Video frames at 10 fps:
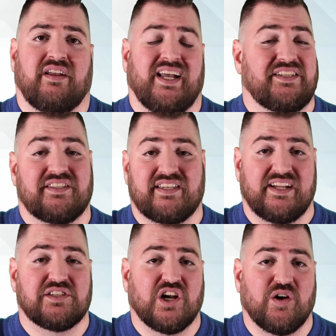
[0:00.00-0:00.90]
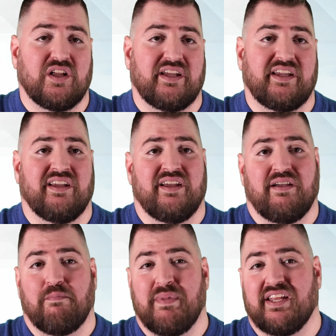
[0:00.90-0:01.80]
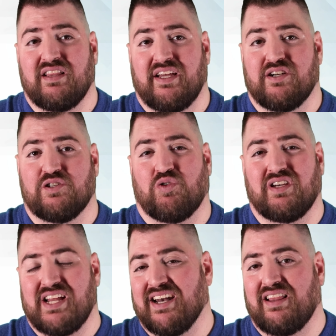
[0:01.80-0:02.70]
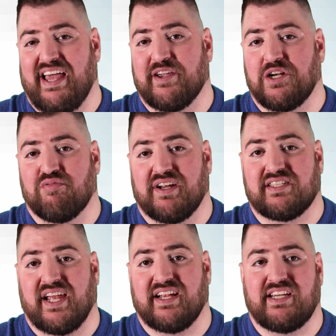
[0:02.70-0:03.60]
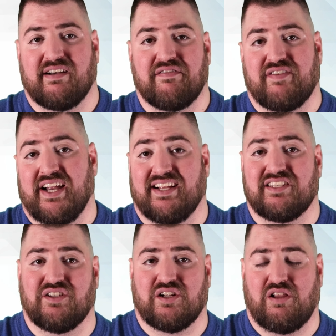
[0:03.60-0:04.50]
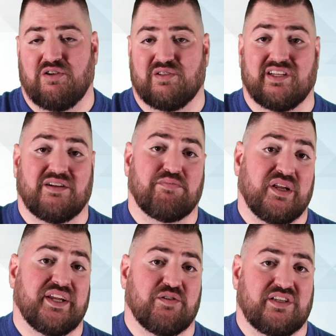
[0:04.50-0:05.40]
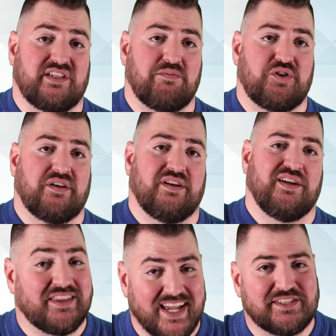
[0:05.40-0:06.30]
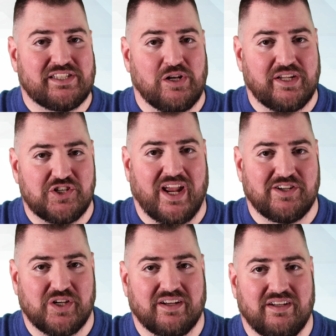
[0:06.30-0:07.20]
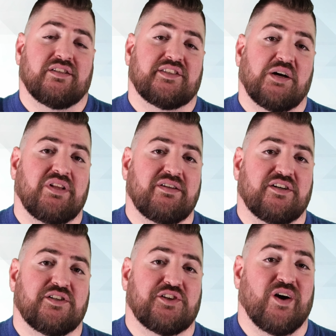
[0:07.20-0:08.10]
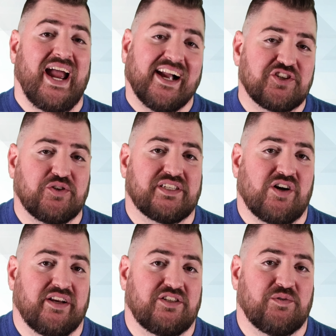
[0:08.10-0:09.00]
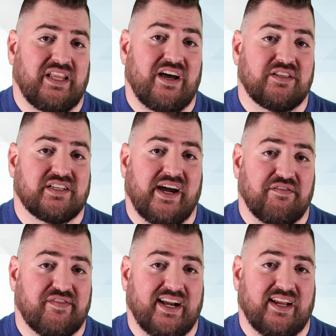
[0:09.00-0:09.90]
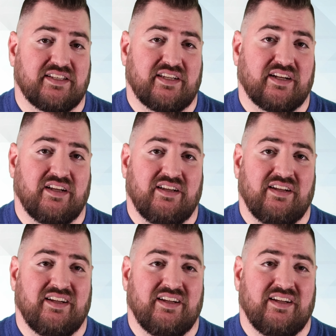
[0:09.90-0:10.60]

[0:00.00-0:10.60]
As it stands currently, many lenders will not allow you to bring secondary financing to close to complete your assumption, but that's slowly changing. Some lenders are actually starting to allow this kind of financing.